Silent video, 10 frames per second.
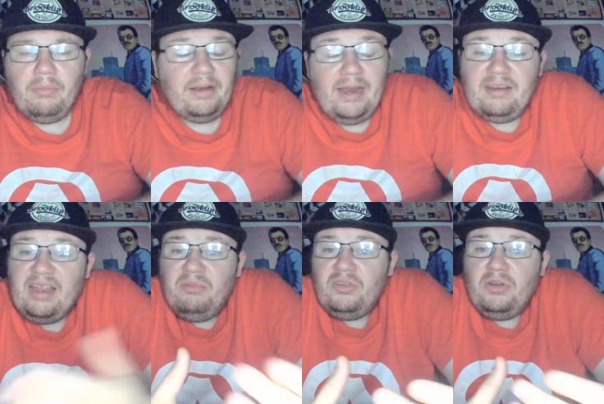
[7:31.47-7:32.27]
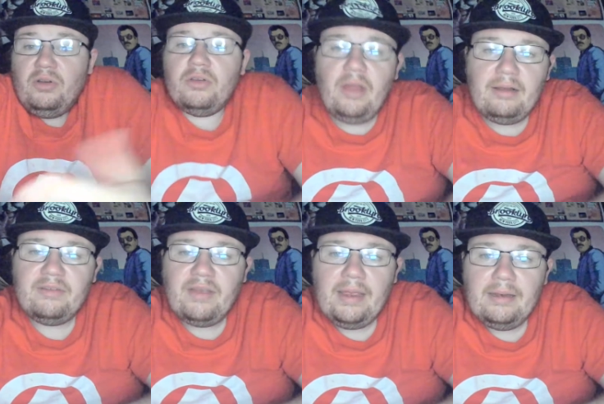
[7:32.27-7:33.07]
Again, it was a good,
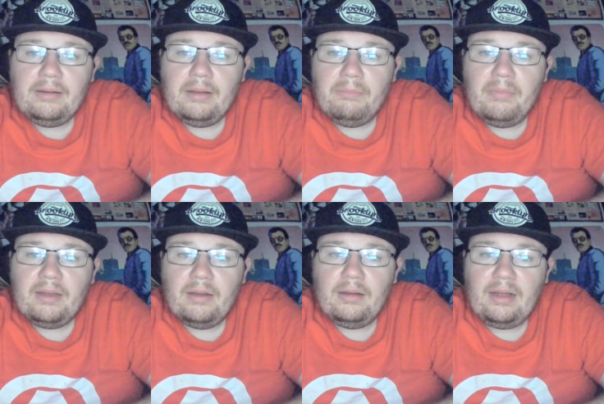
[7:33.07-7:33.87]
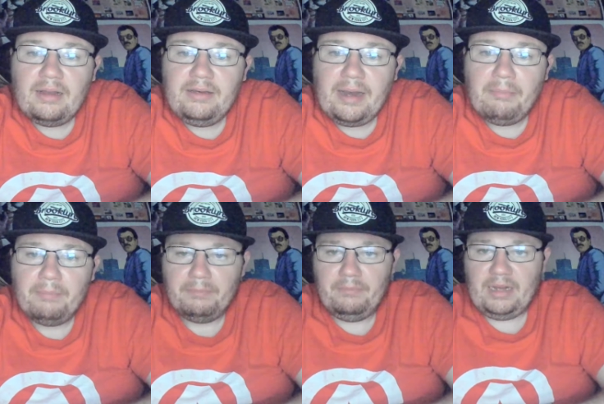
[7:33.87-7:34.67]
entertaining handicap
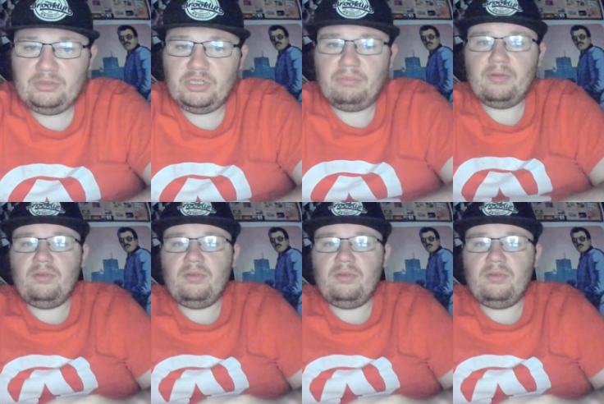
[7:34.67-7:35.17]
matchup.